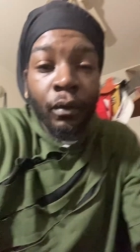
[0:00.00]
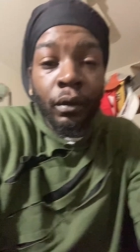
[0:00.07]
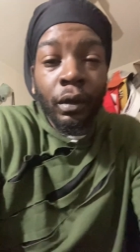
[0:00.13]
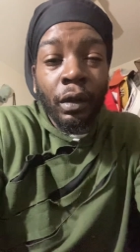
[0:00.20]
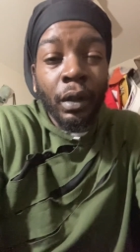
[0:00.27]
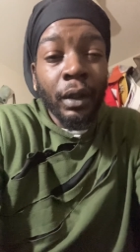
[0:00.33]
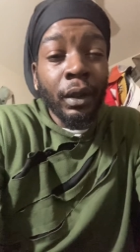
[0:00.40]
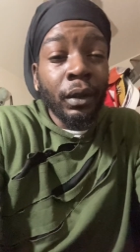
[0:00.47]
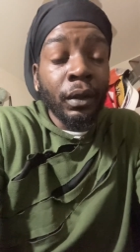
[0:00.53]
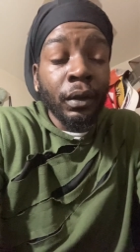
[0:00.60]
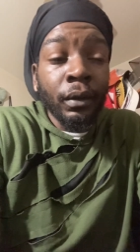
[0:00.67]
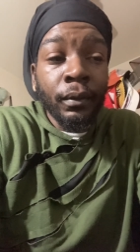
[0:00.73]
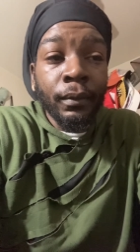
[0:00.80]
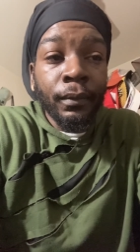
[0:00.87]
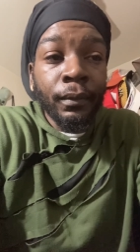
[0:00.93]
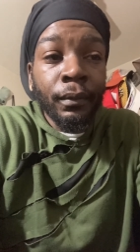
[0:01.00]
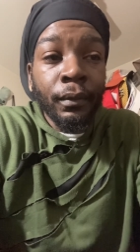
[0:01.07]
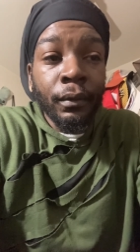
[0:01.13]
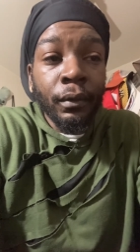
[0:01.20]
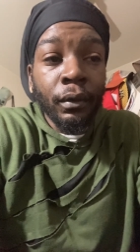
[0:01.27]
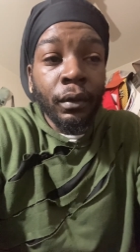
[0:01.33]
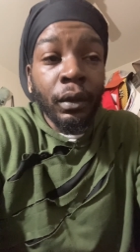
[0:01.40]
are either
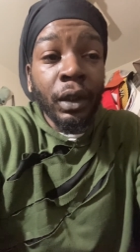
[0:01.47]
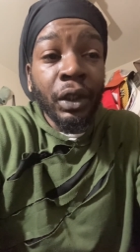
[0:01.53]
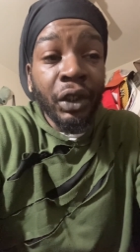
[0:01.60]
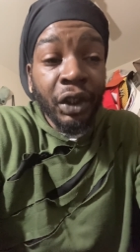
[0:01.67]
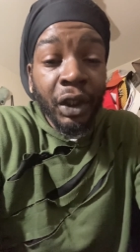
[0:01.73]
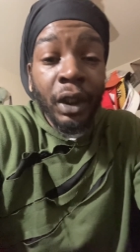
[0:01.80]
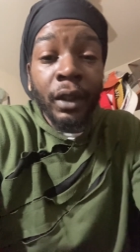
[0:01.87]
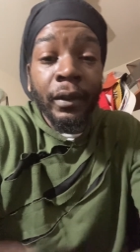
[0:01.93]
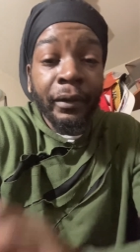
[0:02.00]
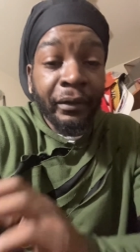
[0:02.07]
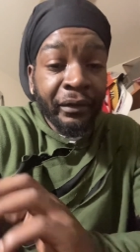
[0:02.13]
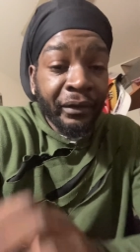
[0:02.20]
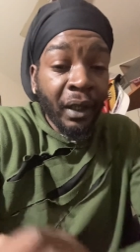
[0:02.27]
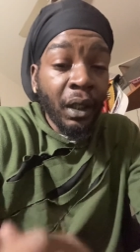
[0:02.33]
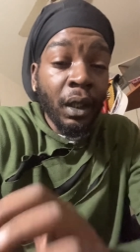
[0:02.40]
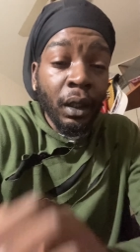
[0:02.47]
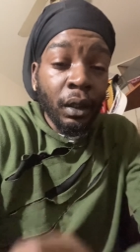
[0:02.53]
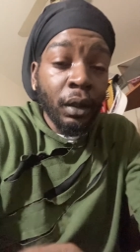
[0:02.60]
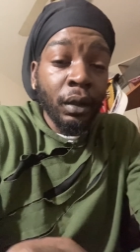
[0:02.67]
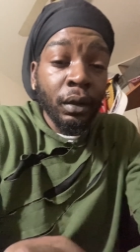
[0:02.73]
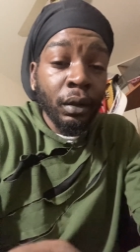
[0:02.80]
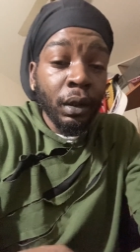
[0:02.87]
legit faking
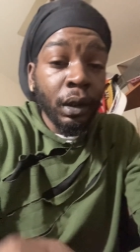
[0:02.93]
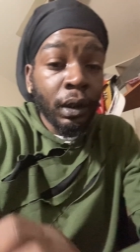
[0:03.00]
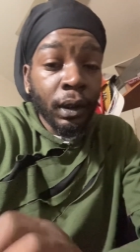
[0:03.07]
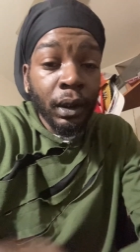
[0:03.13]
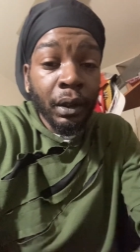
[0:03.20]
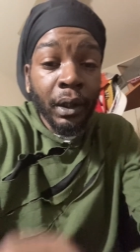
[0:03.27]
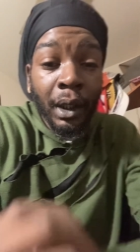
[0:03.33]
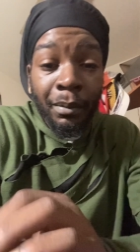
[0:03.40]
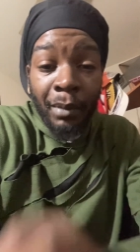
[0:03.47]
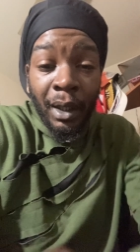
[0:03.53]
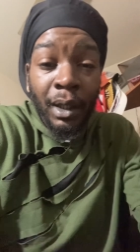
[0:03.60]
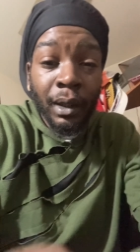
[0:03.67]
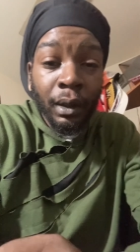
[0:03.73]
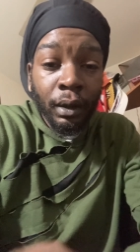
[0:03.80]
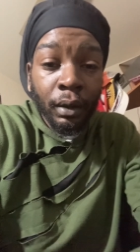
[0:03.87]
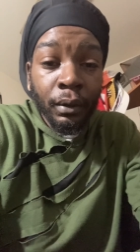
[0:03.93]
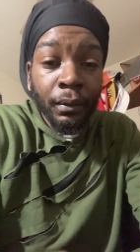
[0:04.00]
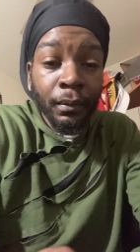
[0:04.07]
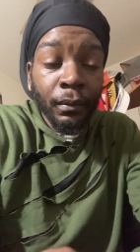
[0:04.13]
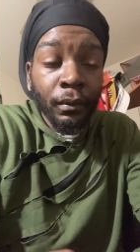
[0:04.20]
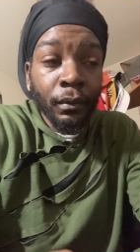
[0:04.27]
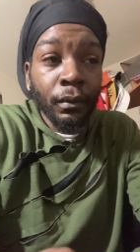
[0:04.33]
it until they make it
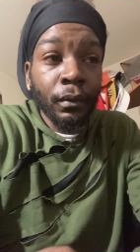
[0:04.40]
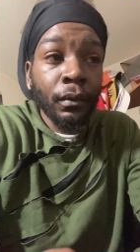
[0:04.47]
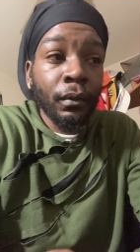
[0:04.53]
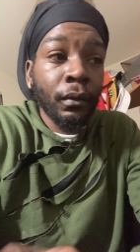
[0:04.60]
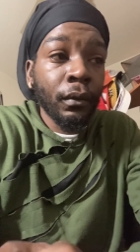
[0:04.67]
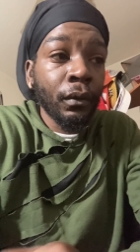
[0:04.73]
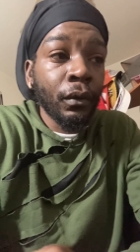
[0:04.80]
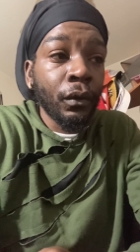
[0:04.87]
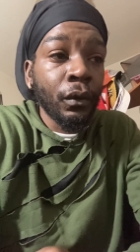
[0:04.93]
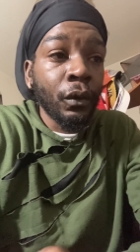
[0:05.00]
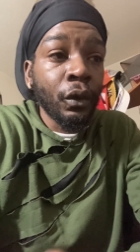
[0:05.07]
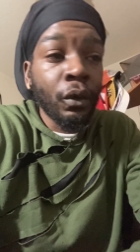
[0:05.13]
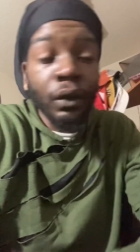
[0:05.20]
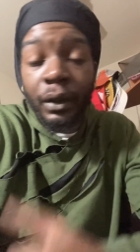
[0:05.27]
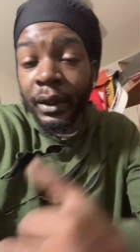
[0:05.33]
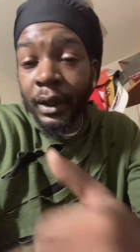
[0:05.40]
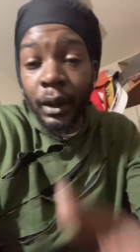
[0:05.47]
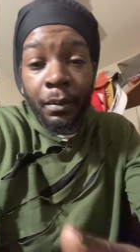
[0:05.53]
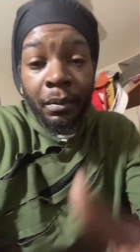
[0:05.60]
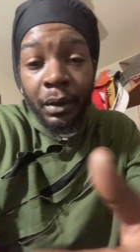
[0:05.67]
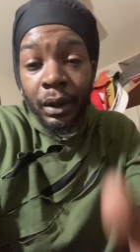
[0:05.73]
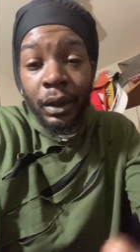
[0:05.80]
or
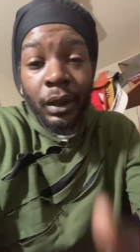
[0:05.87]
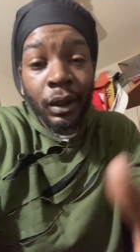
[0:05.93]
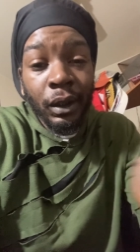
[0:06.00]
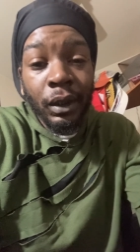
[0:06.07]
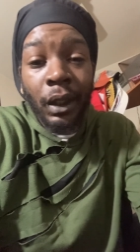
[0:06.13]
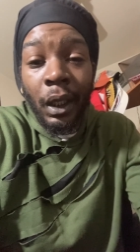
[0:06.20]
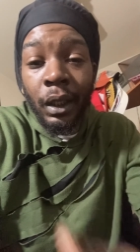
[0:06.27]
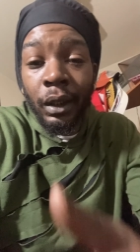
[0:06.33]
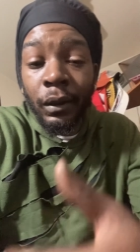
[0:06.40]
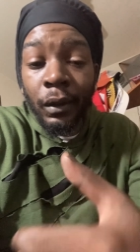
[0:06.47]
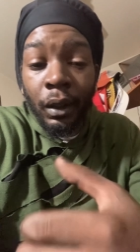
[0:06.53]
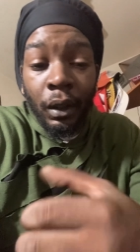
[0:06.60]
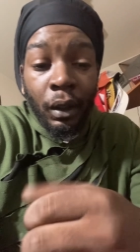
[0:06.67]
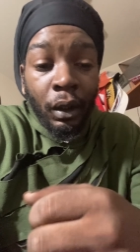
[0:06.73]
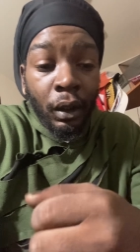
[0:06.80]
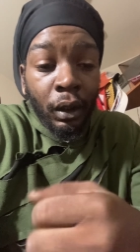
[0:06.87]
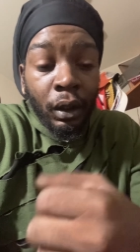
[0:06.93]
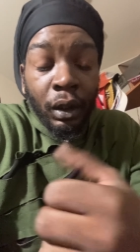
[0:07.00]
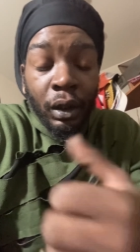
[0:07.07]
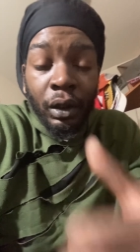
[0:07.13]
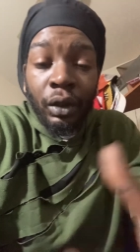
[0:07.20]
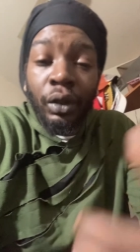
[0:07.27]
simply just like
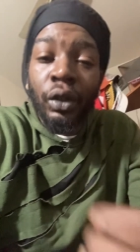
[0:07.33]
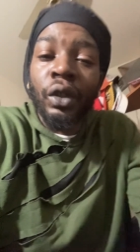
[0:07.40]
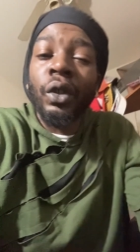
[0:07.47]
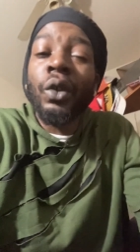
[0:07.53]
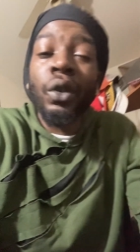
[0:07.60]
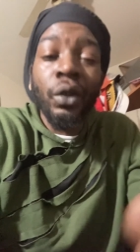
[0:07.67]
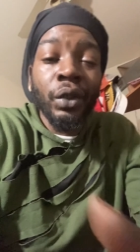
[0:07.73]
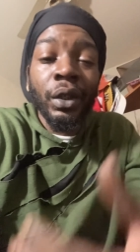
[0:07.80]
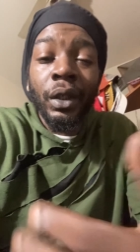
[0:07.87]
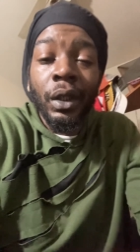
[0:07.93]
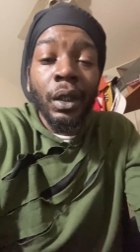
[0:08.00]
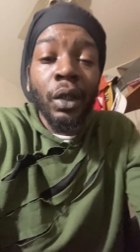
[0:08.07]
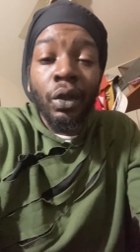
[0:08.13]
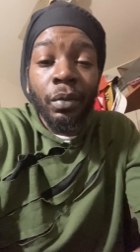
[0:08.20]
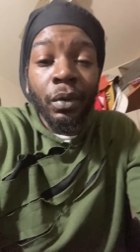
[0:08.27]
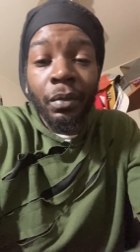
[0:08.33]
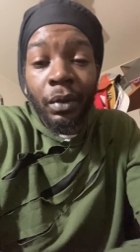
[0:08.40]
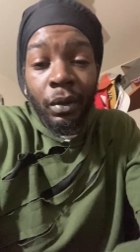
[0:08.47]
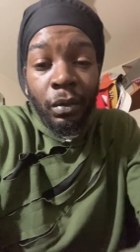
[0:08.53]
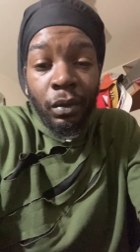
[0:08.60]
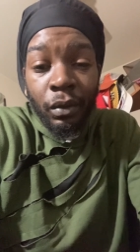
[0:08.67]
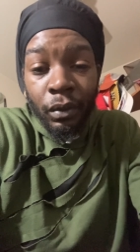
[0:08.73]
indulging and helping
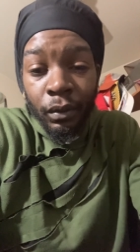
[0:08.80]
people.